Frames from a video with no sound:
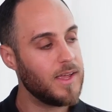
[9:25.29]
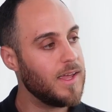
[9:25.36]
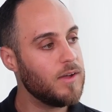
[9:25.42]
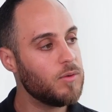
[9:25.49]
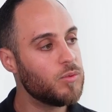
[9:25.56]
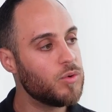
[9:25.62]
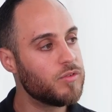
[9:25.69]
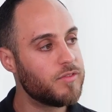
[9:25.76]

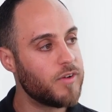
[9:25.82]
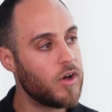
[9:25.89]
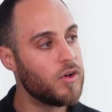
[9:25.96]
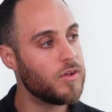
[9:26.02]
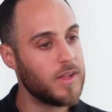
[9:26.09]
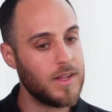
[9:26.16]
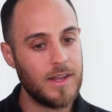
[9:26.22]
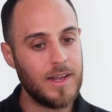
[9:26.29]
it will
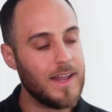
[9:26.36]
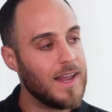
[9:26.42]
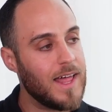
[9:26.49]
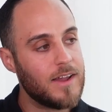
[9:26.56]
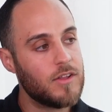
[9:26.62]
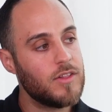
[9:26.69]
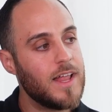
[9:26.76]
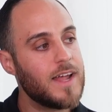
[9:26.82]
vote.
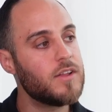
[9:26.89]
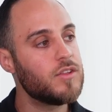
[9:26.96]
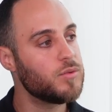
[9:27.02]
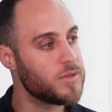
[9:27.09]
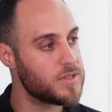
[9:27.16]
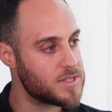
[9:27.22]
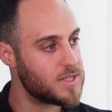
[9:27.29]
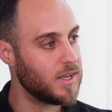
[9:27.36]
Let it
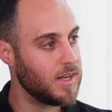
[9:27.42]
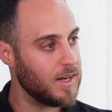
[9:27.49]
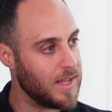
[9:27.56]
do its thing.